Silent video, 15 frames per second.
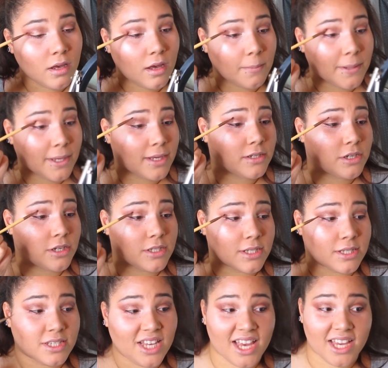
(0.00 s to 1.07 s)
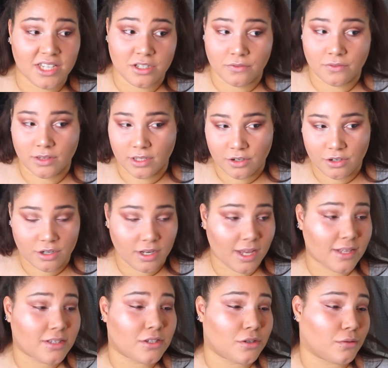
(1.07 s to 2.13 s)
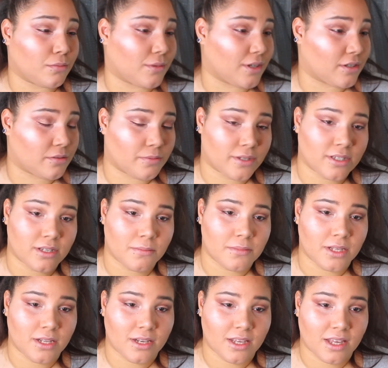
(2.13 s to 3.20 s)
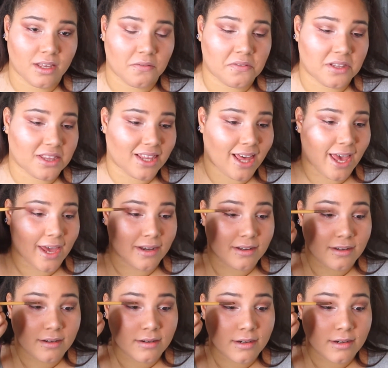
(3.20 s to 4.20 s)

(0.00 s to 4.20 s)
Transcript: I mean, it's just a touch of glitter, not too much, but something to give it that,